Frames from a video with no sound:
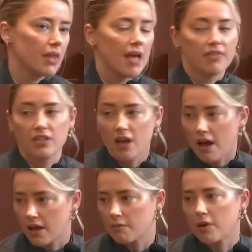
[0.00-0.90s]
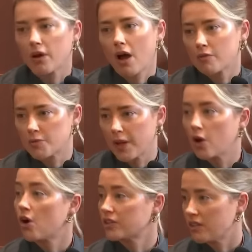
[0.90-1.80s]
at the time, I was being
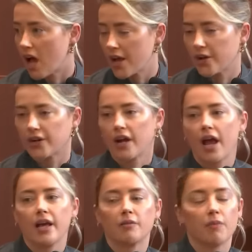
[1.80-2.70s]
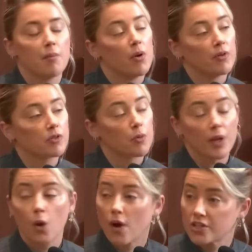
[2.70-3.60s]
called a liar and my motives were
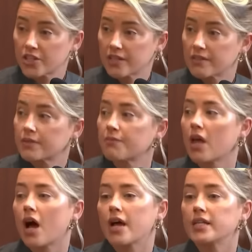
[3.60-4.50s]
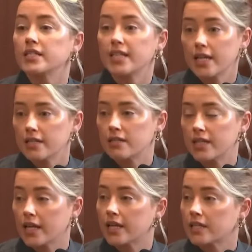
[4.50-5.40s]
being questioned. I did
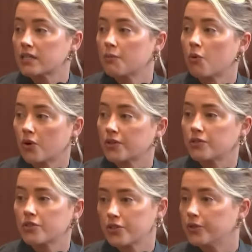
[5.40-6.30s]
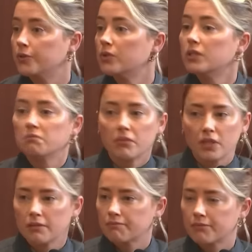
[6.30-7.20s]
see it as important to
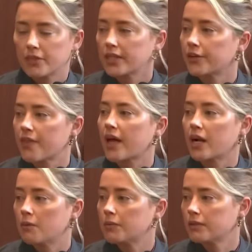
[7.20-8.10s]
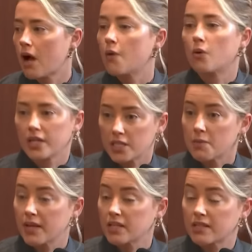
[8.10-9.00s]
clear that up. I wanted to
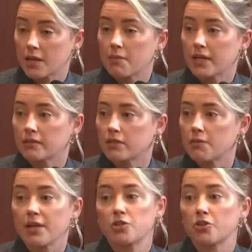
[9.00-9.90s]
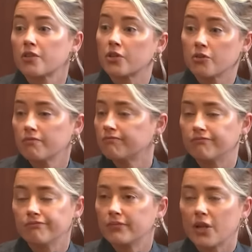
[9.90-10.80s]
make a statement to make sure that
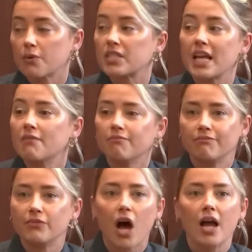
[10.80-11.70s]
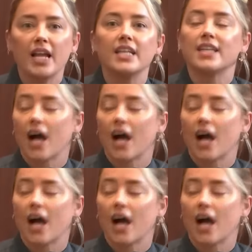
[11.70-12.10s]
there was not any